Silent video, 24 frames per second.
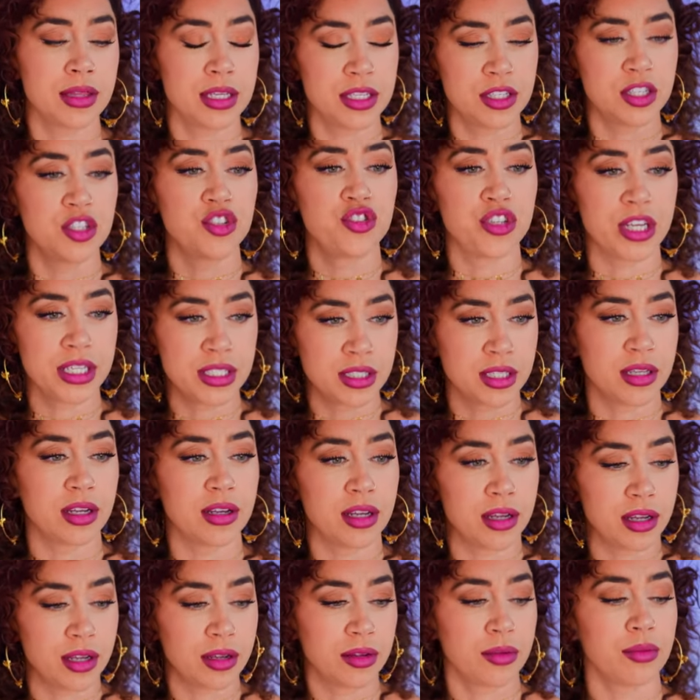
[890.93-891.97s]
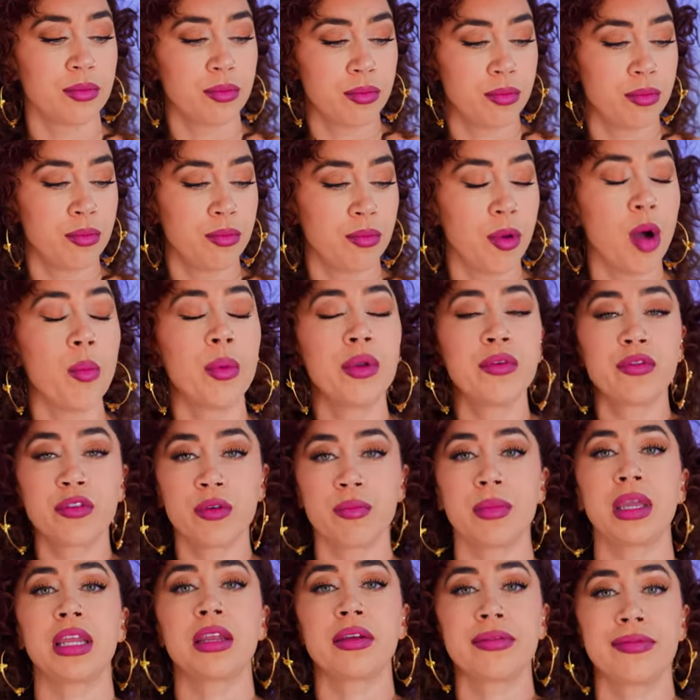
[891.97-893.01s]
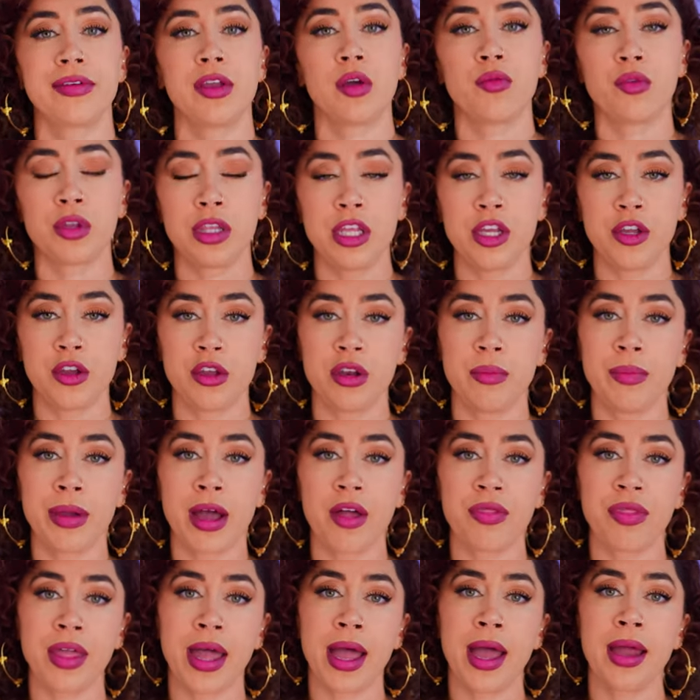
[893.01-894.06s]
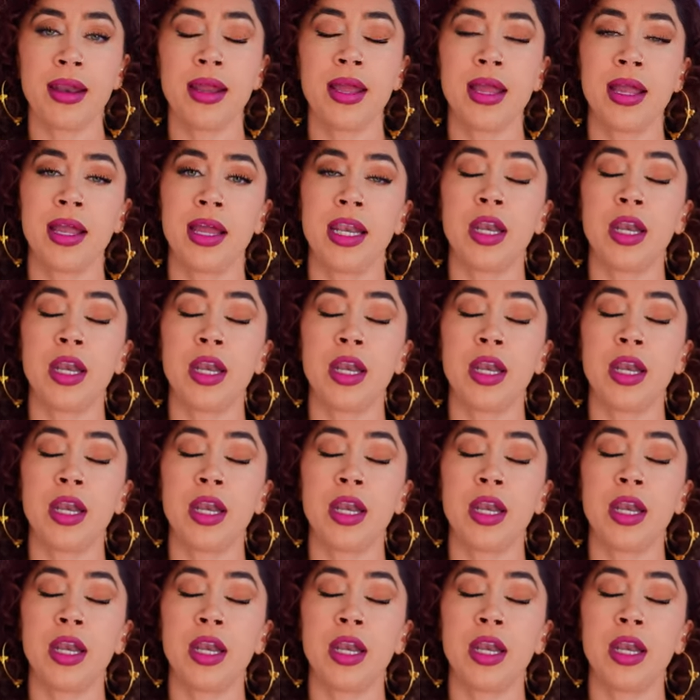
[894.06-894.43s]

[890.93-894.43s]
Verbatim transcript: This is just a moment for me to feel really good about that.